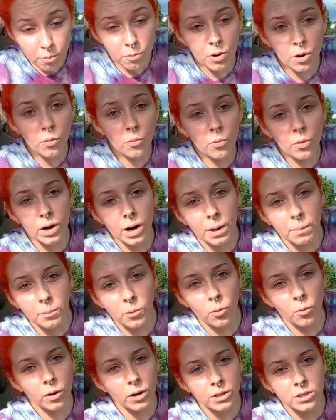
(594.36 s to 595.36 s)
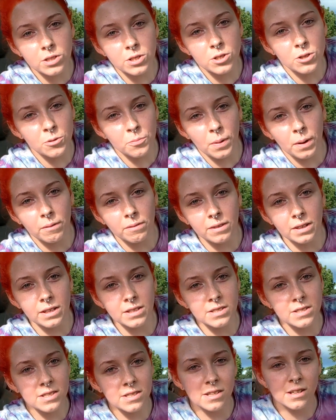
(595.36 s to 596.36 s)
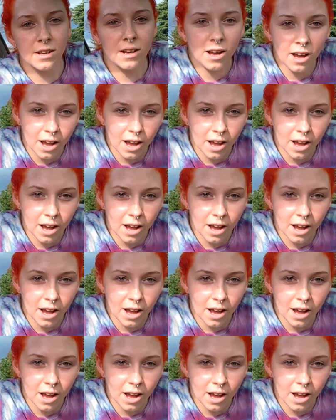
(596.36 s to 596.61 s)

don't know what I'm going to do about this.